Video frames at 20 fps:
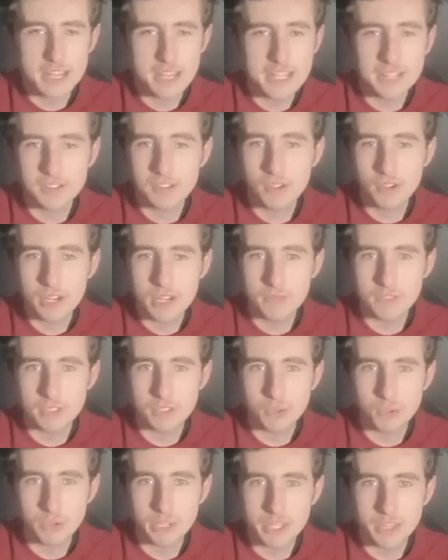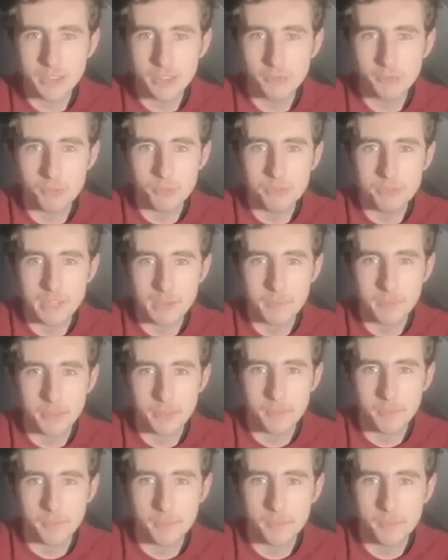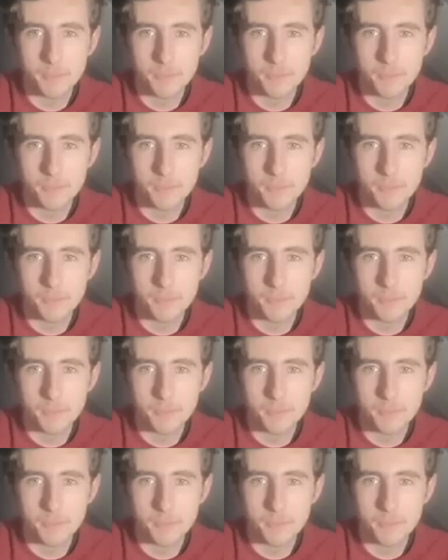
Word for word: he's not even talking through some of them.